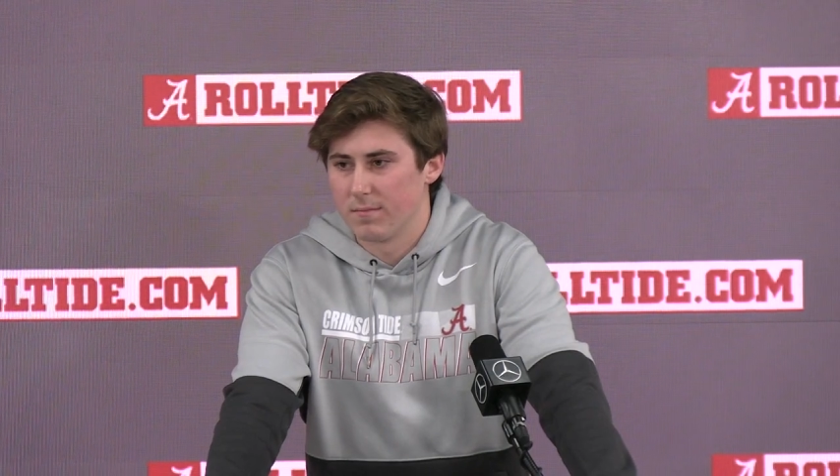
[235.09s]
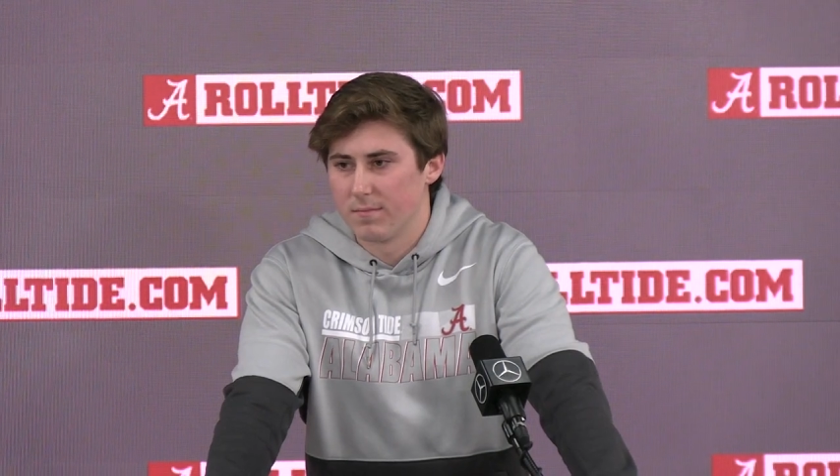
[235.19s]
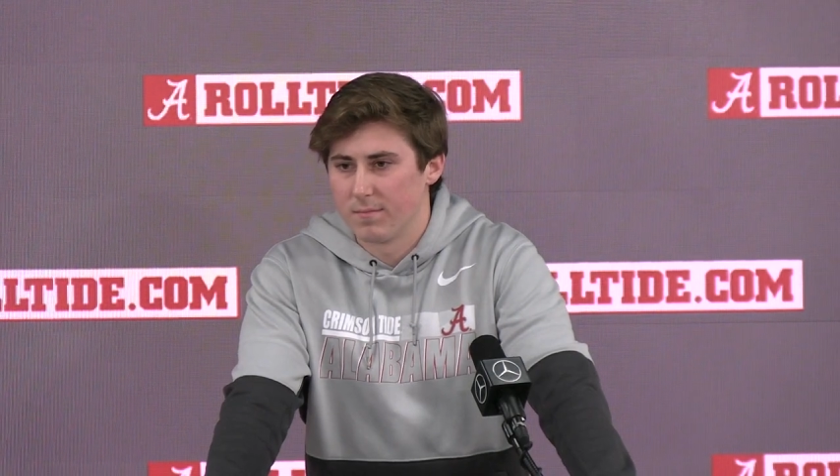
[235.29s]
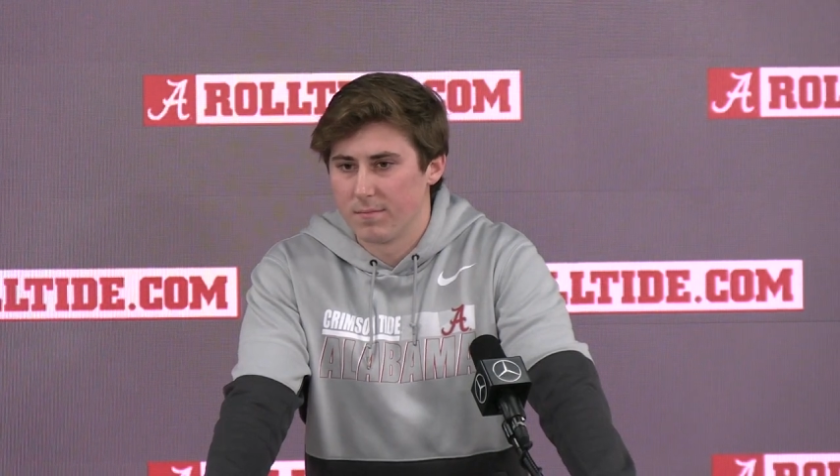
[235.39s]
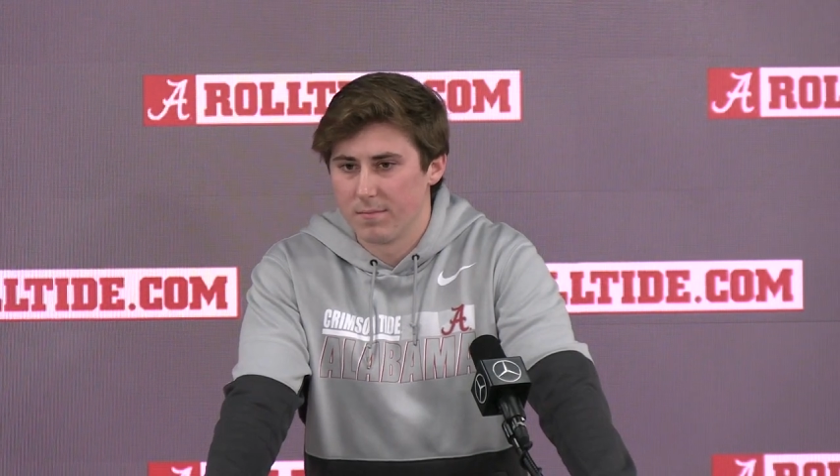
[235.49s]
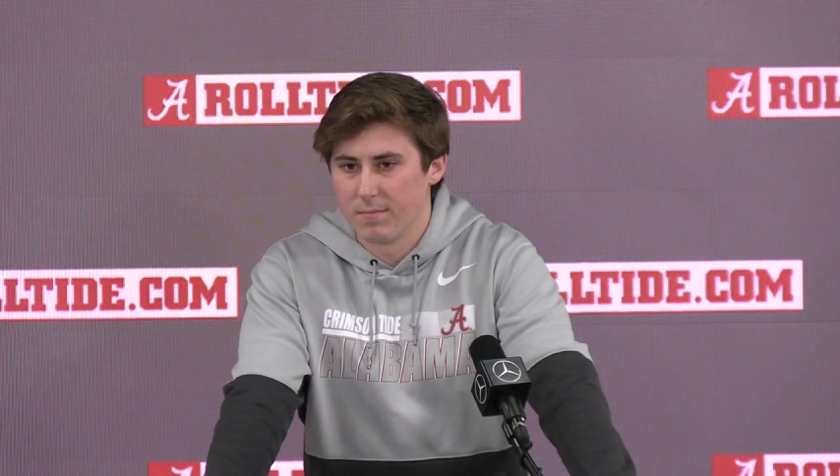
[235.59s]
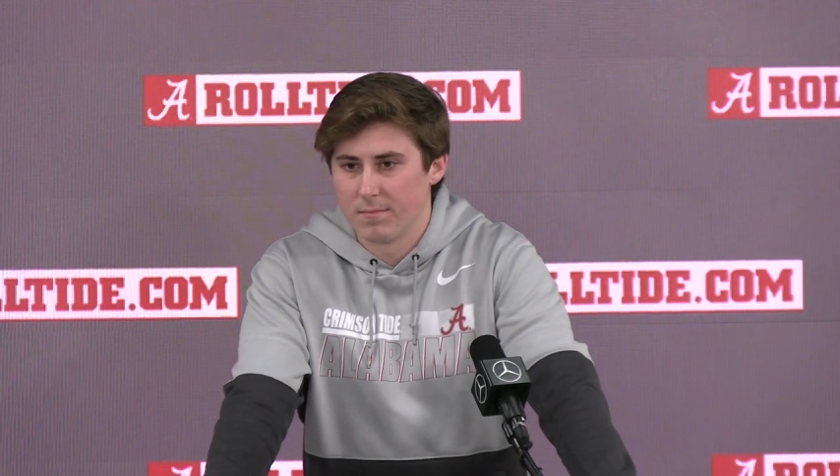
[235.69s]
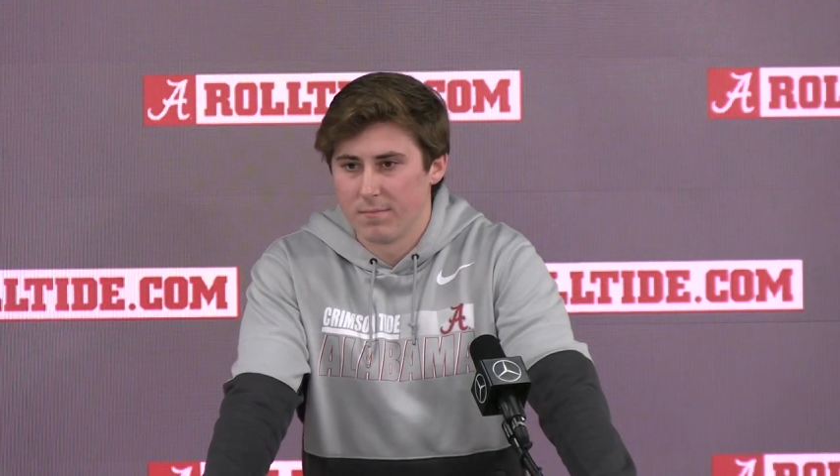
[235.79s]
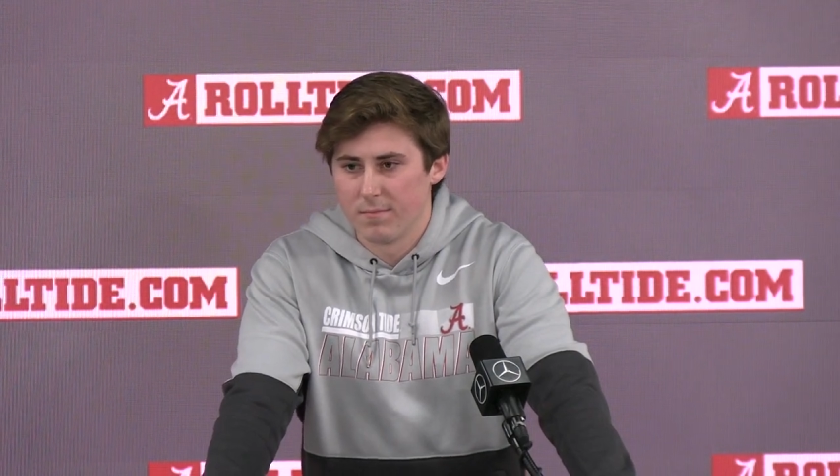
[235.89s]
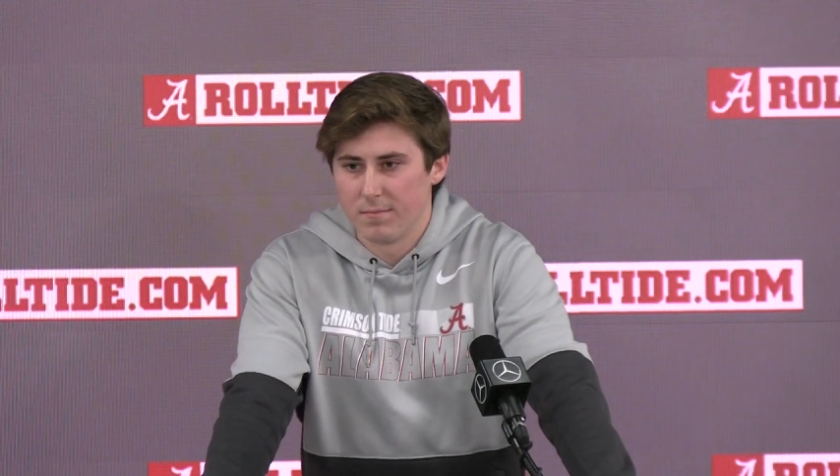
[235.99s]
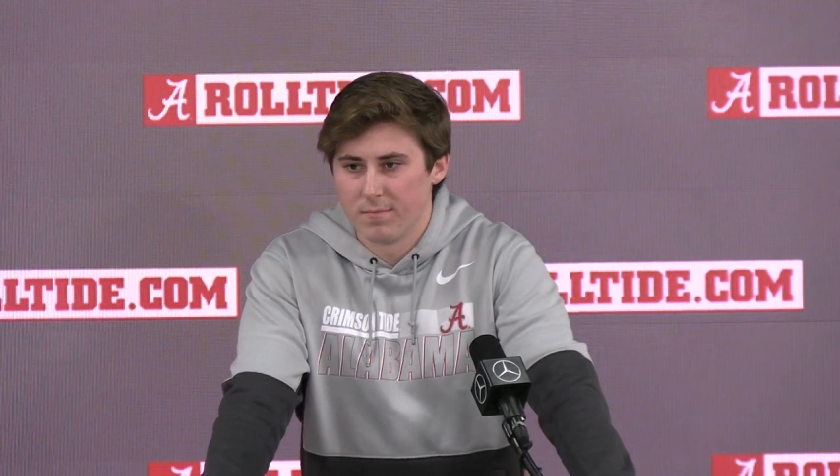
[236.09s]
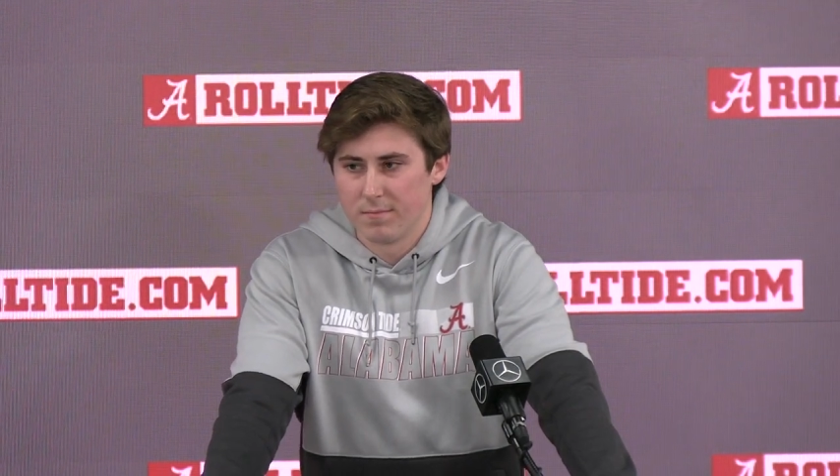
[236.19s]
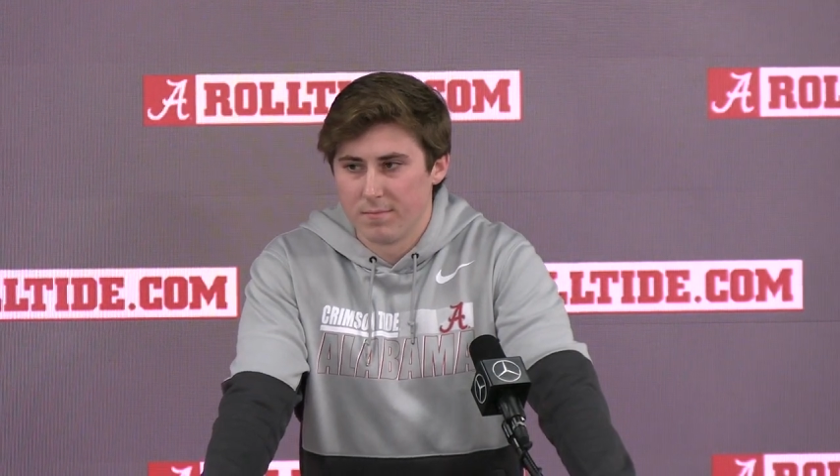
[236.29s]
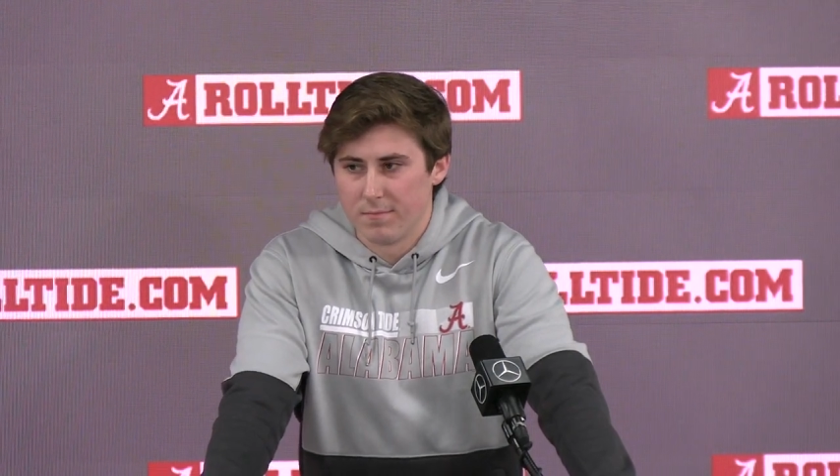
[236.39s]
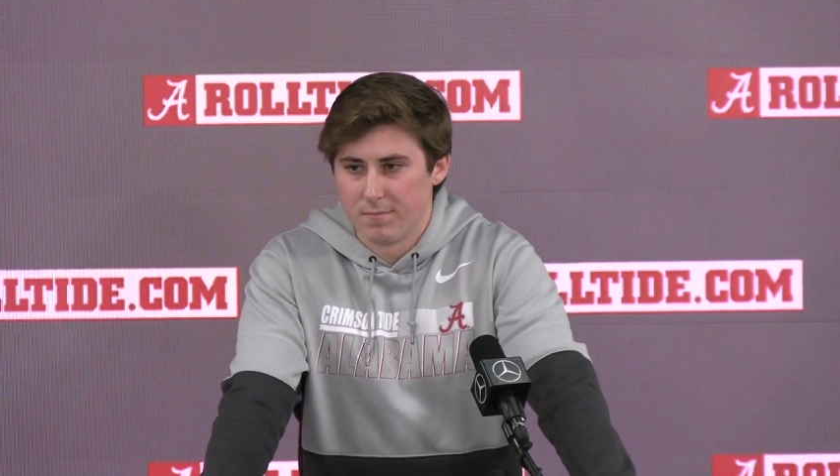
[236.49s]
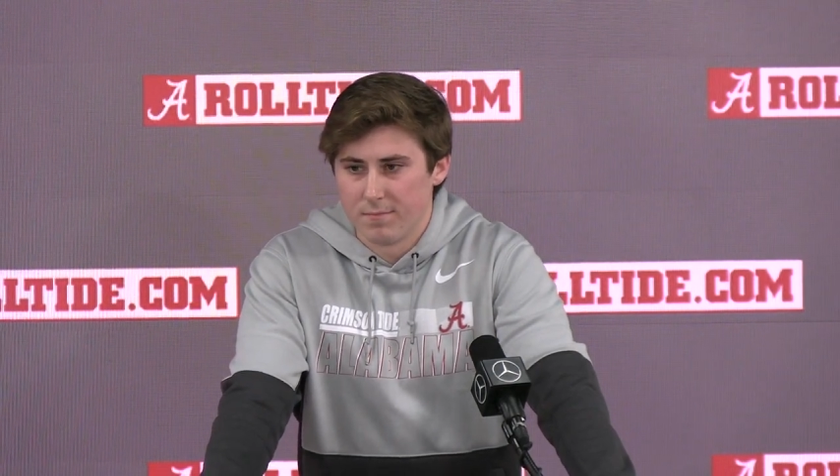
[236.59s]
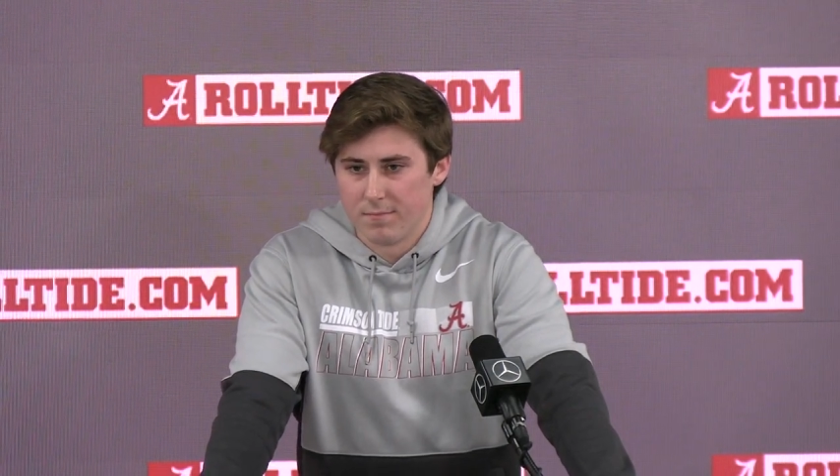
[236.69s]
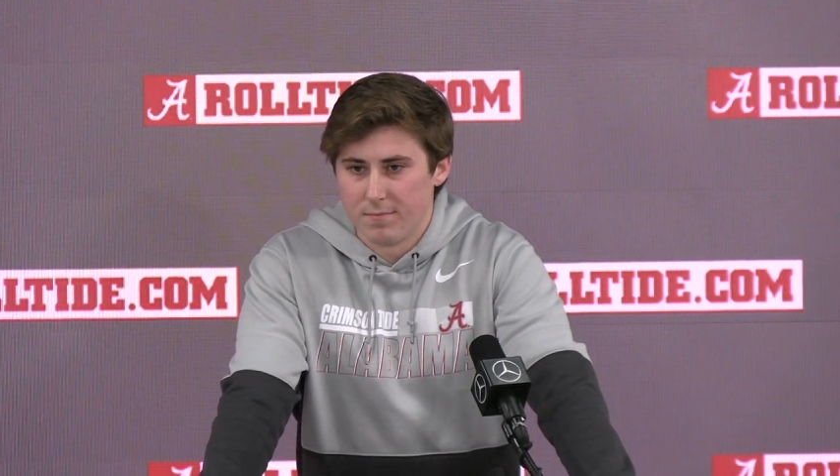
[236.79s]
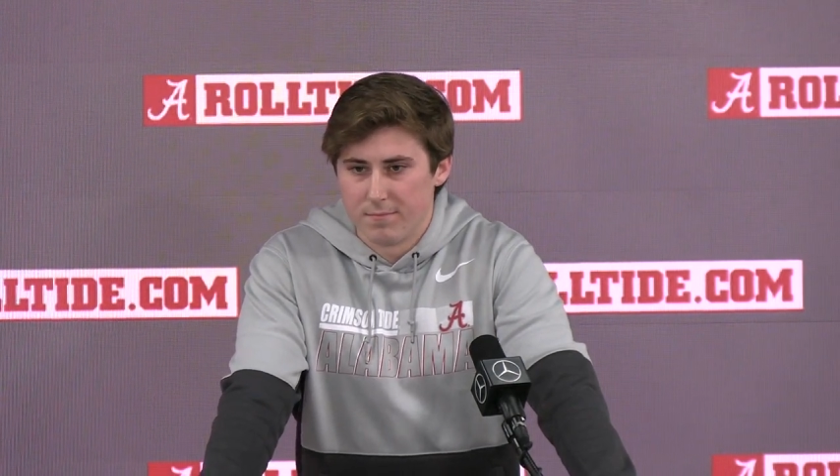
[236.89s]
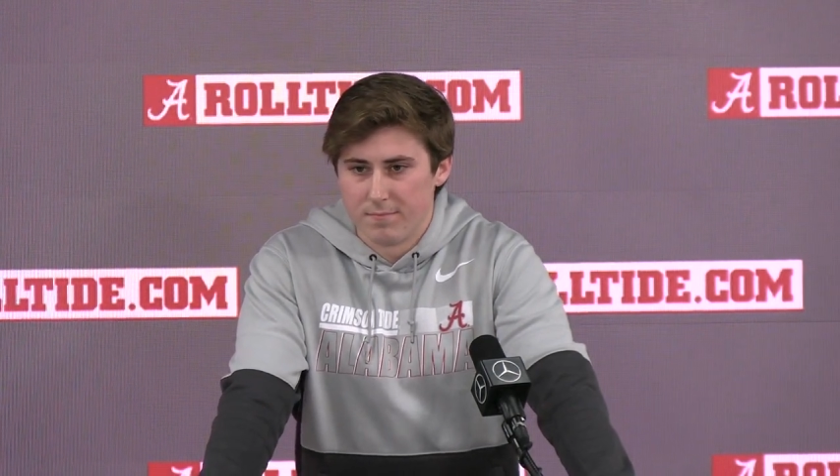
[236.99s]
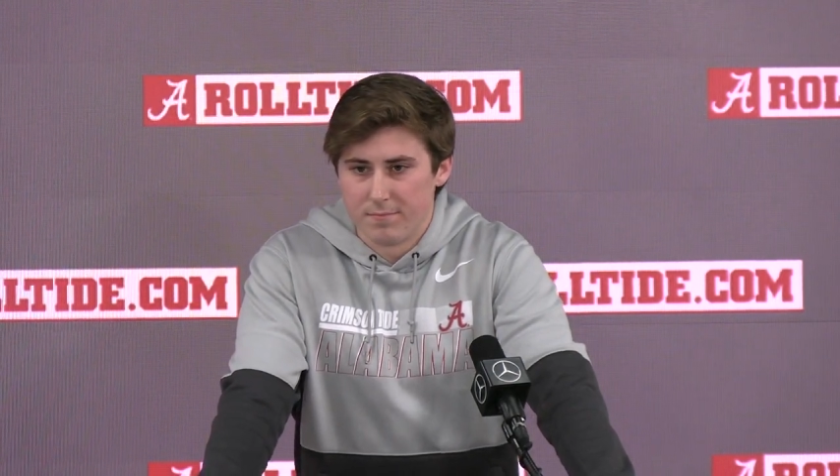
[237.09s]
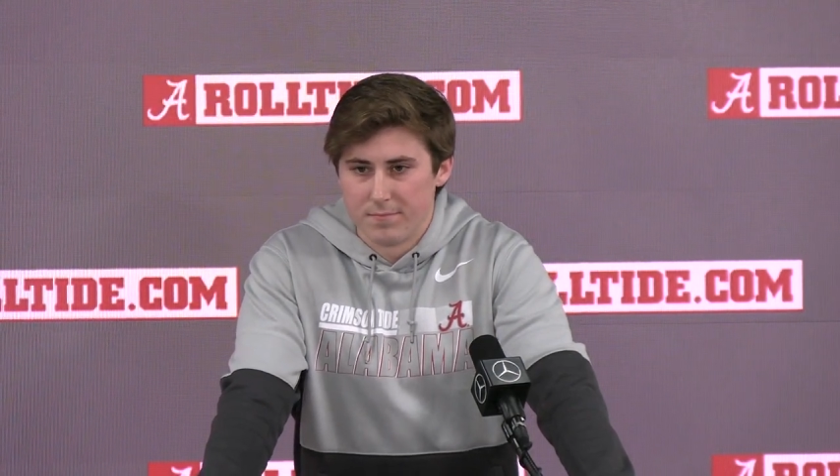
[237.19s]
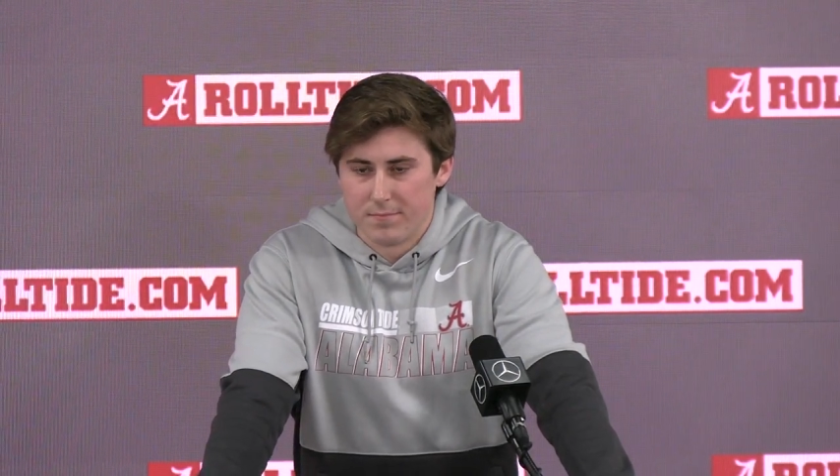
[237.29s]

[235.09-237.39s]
Okay, let's go to Paul. We'll finish up with Michael.